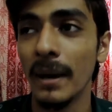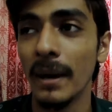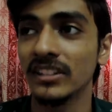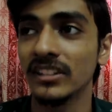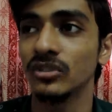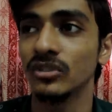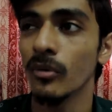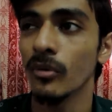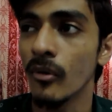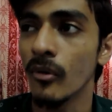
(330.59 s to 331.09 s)

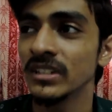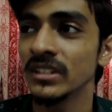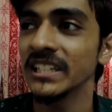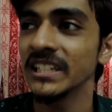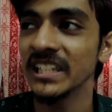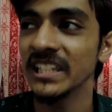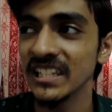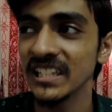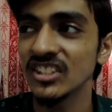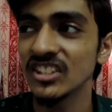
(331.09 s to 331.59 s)
but to
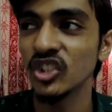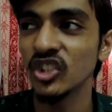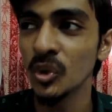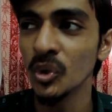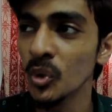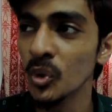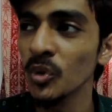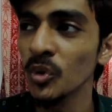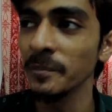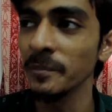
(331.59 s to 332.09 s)
only eat
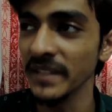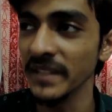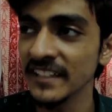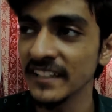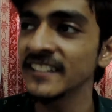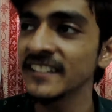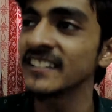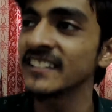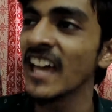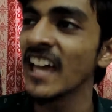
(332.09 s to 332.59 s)
two
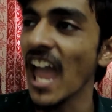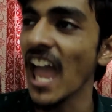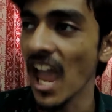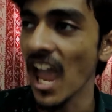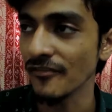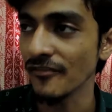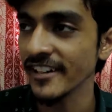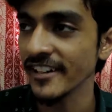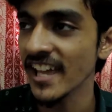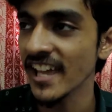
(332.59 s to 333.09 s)
meals
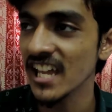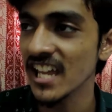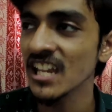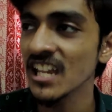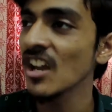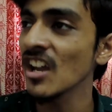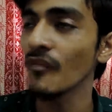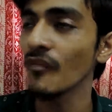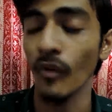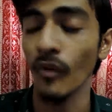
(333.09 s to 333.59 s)
every
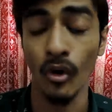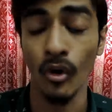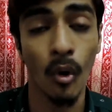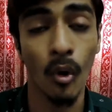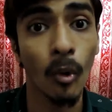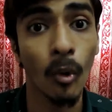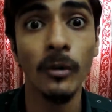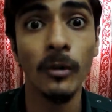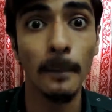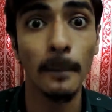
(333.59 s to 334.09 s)
day for a
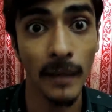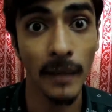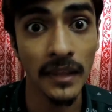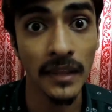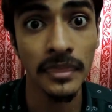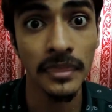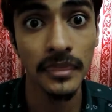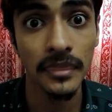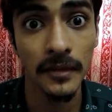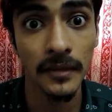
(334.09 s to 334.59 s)
whole
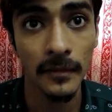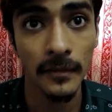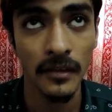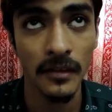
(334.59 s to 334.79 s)
month?